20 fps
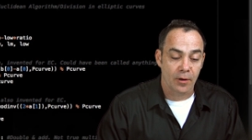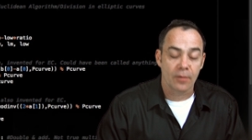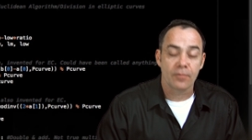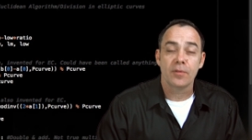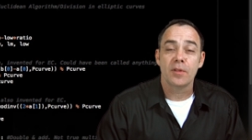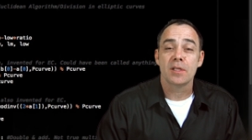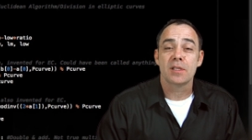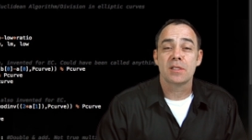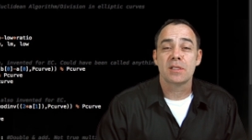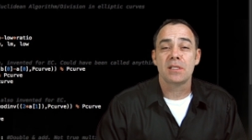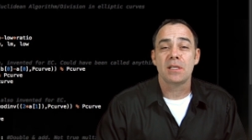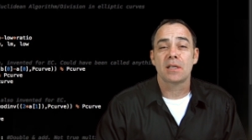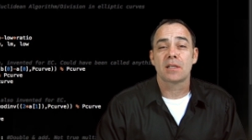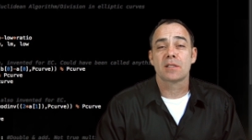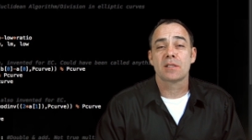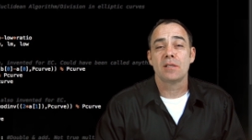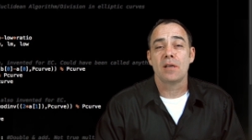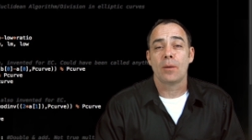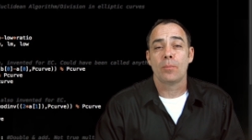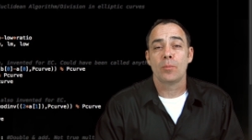of the
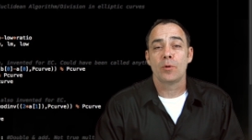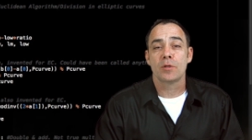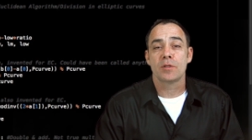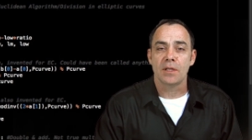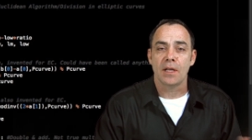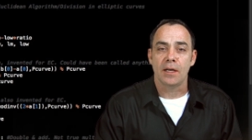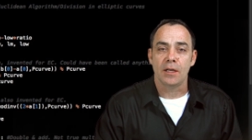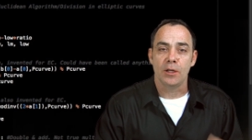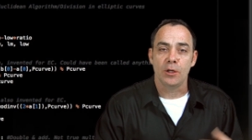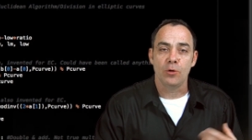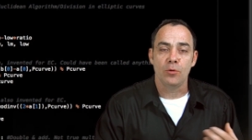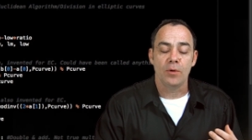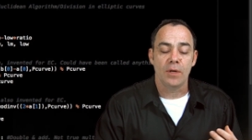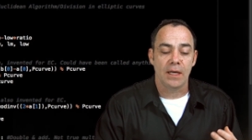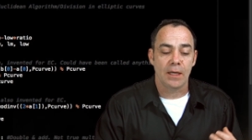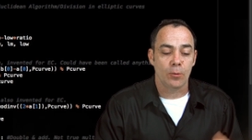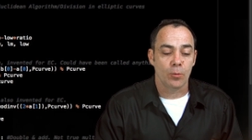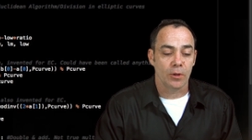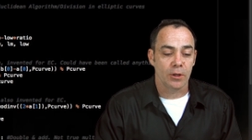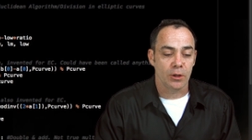6 numbers that you
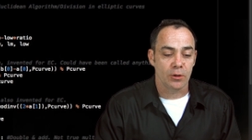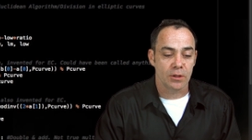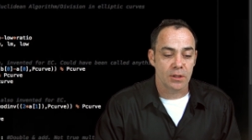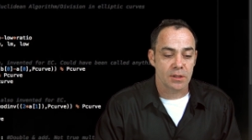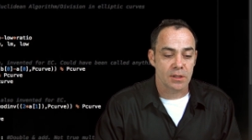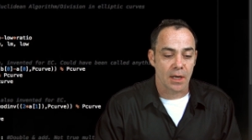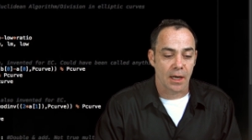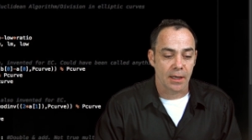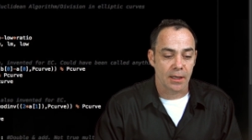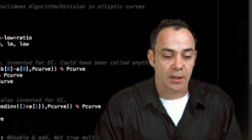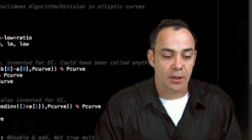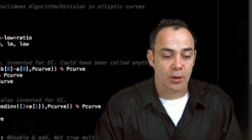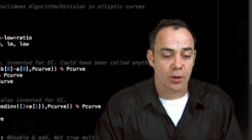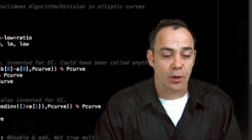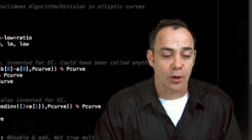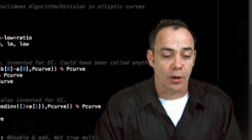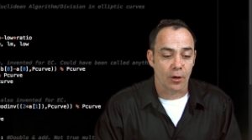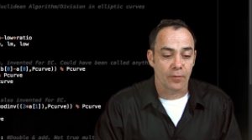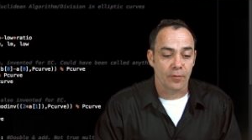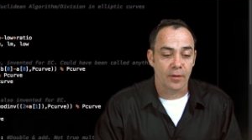need when you design a
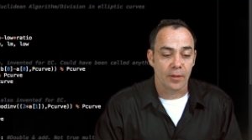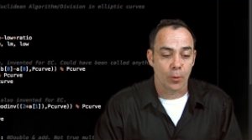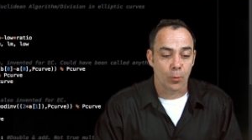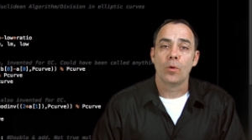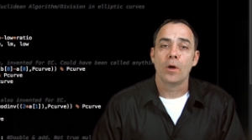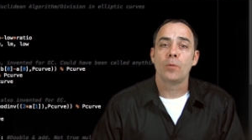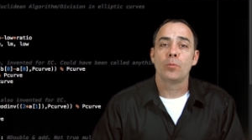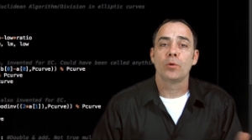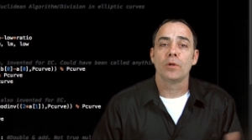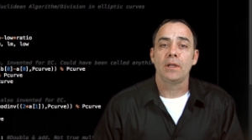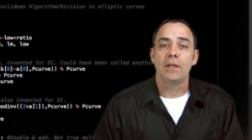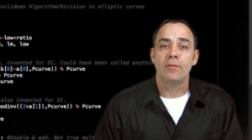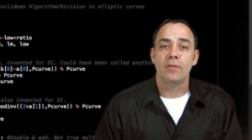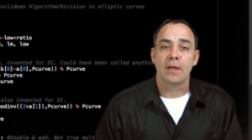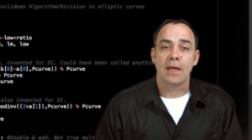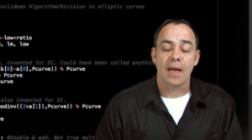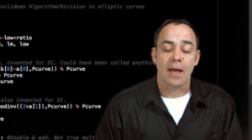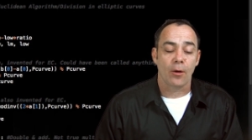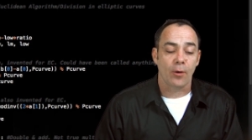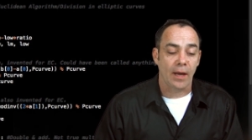curve. And the one we're
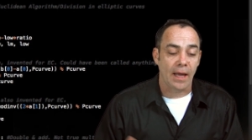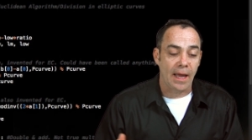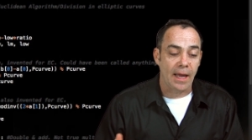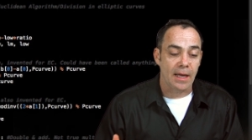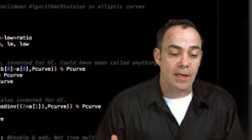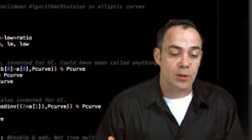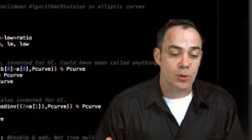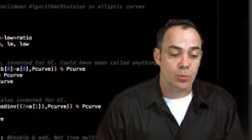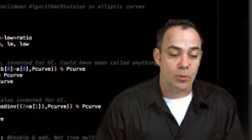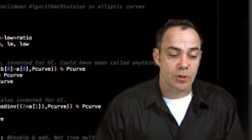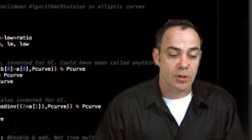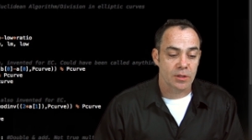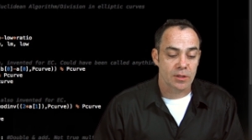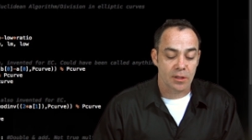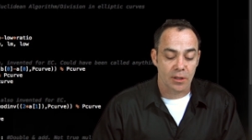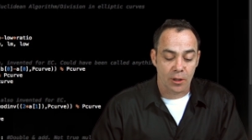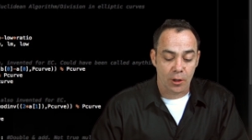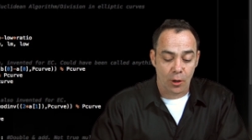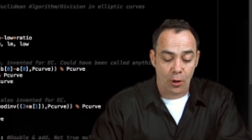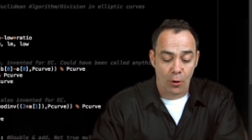leaving out, h, which is
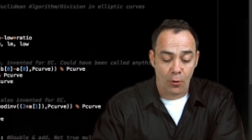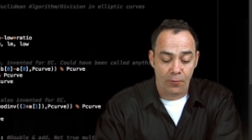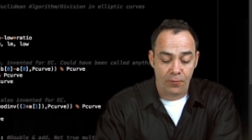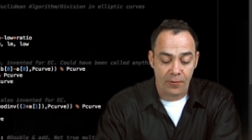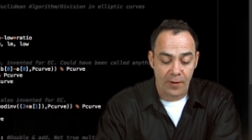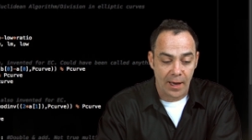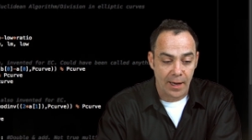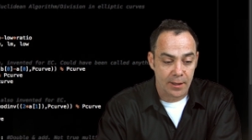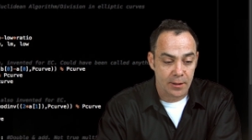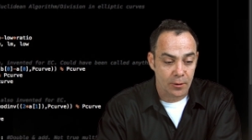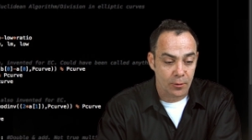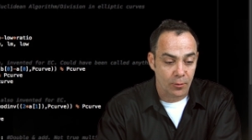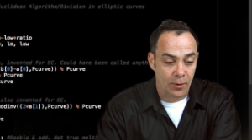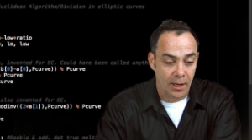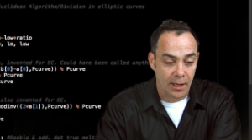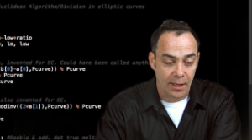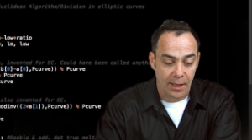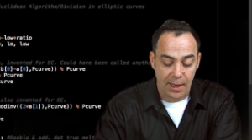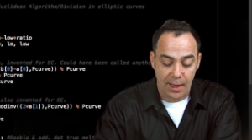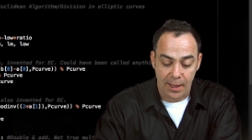the cofactor,
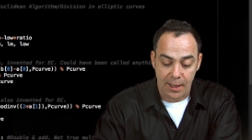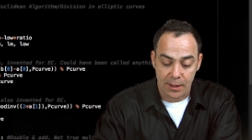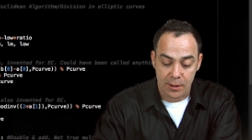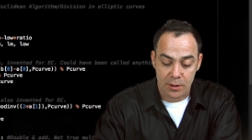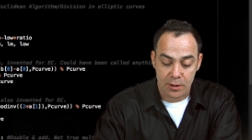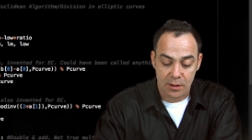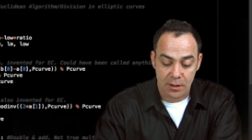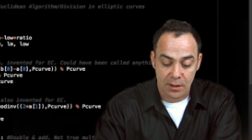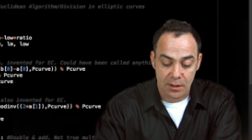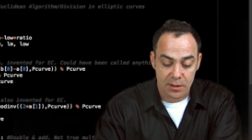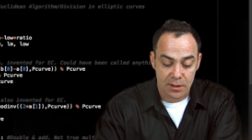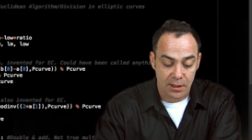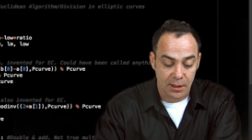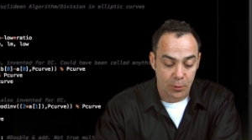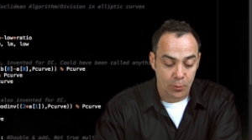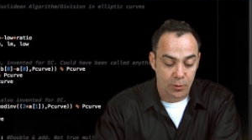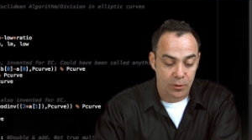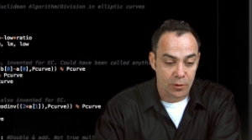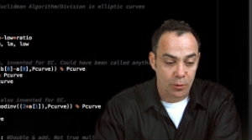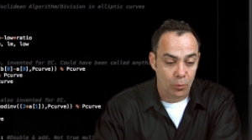right? H is
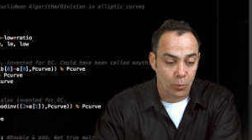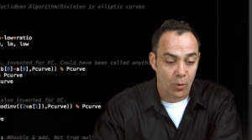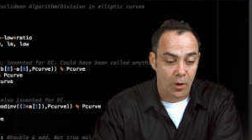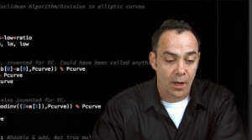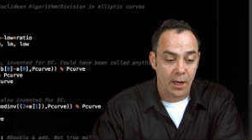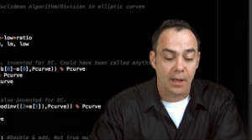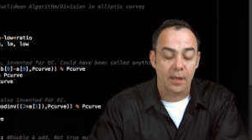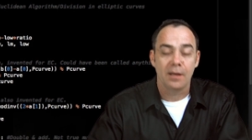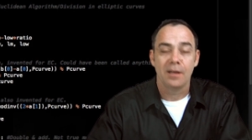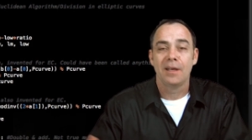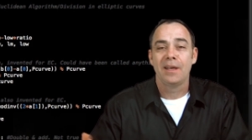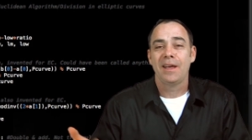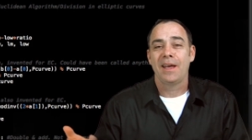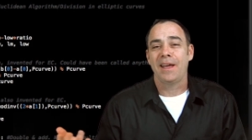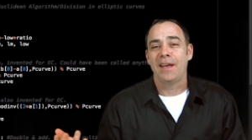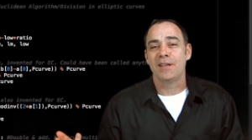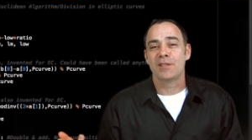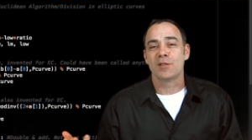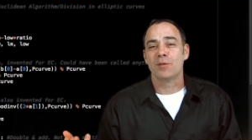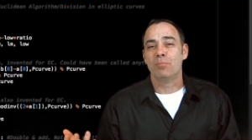equal to 1,
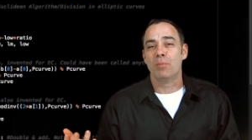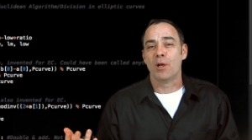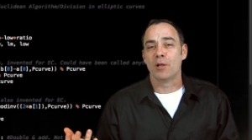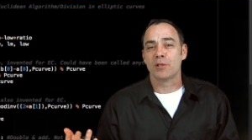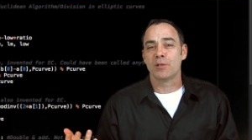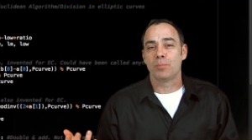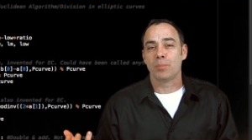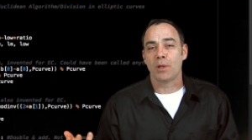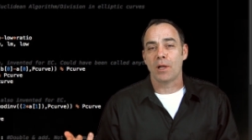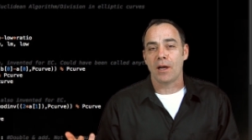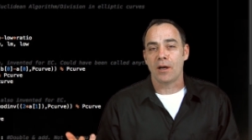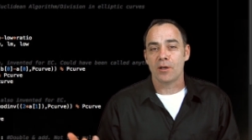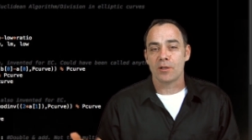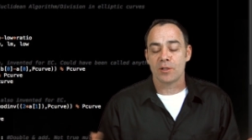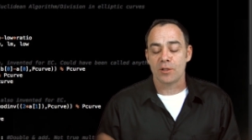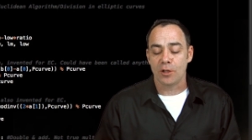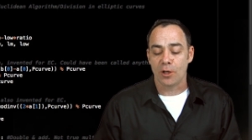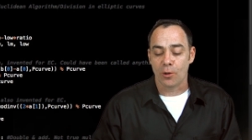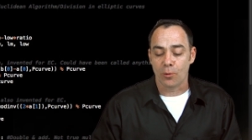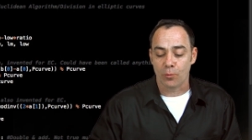and it's a multiplier,
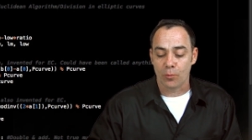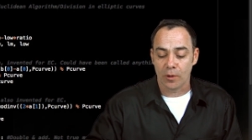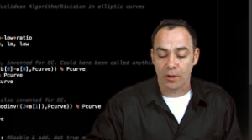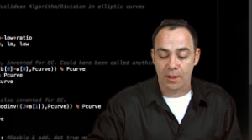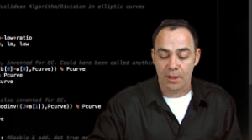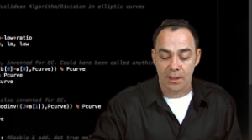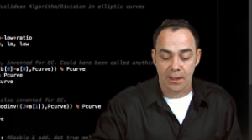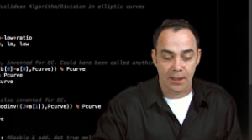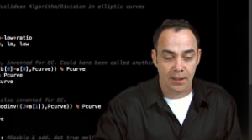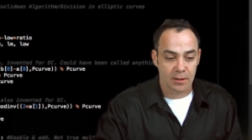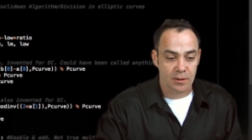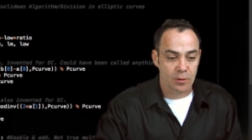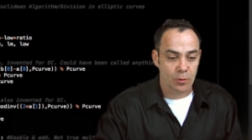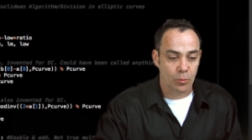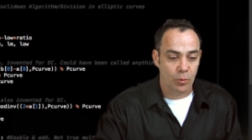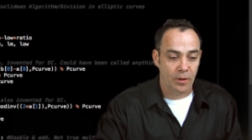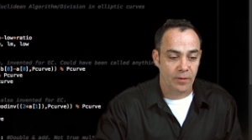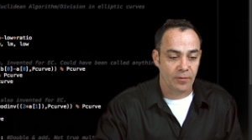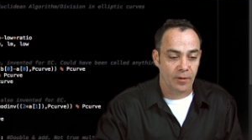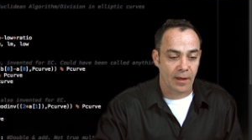so you don't really need it. So
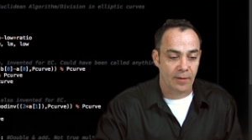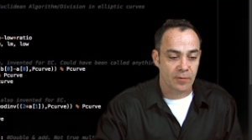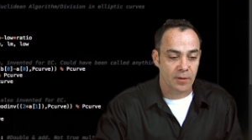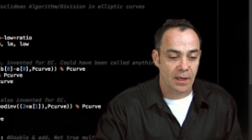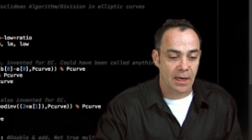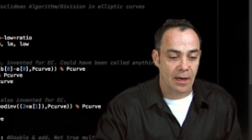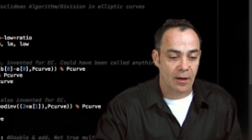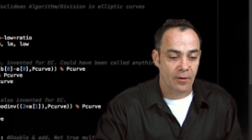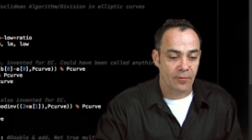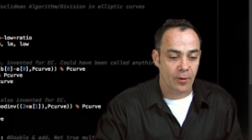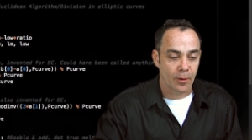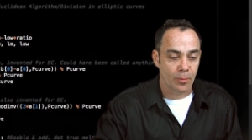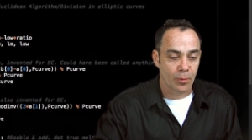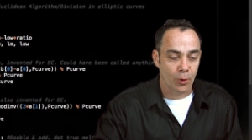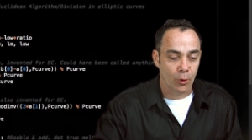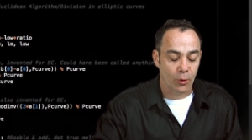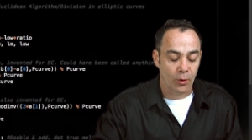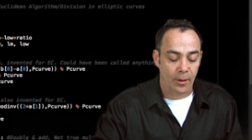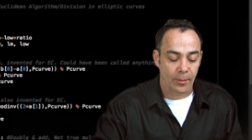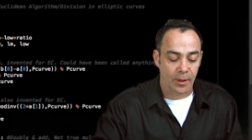we've left it out of our
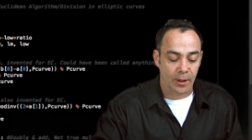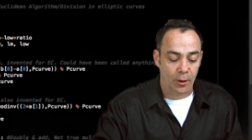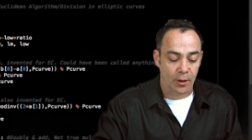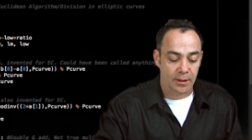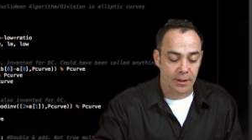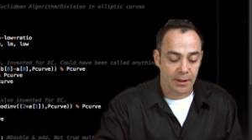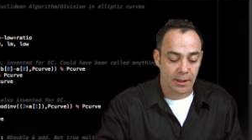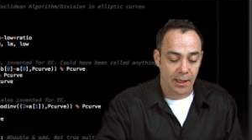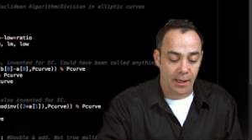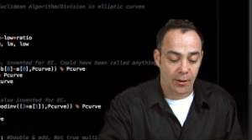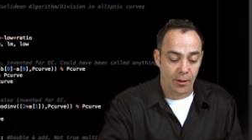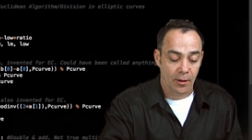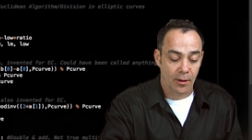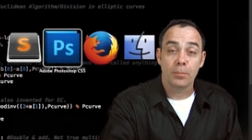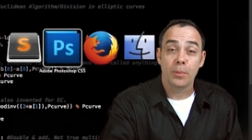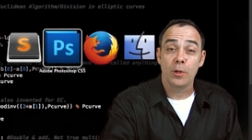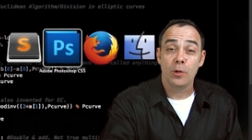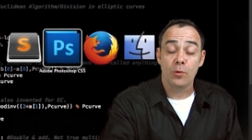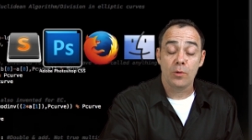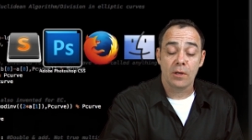programming altogether.
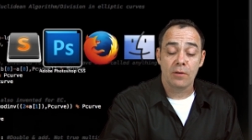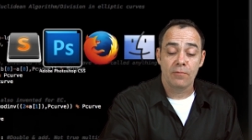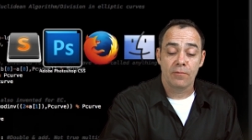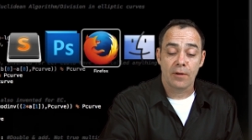But you can